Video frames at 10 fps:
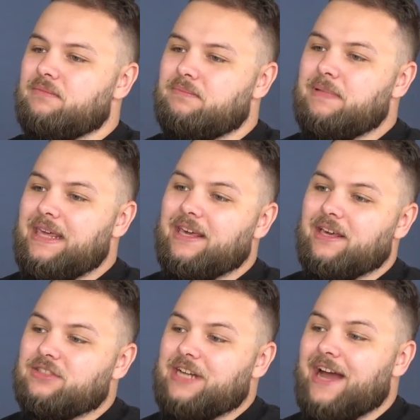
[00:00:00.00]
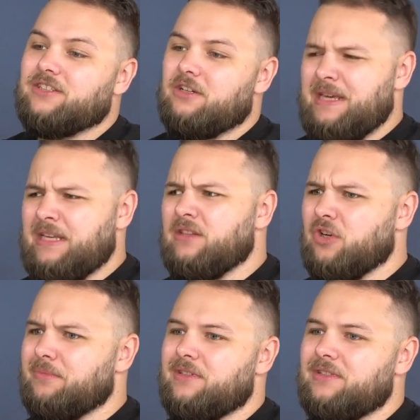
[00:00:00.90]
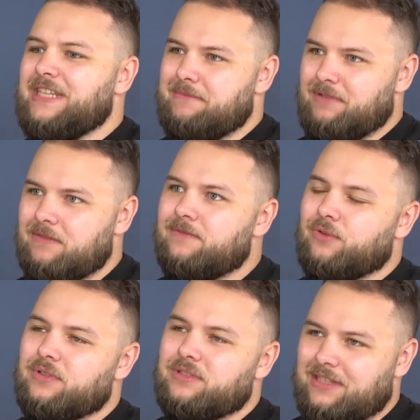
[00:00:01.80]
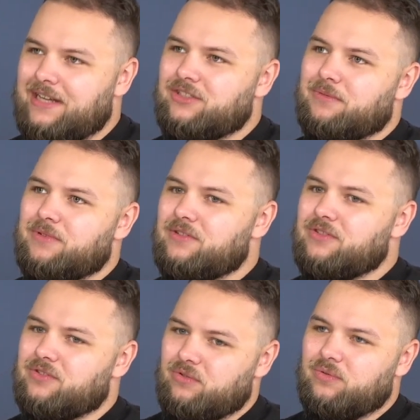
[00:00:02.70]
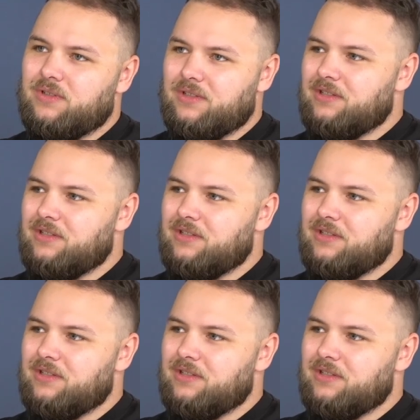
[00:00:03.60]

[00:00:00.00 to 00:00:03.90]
being at Shakhtar being the dominant team and enforcing that dominance through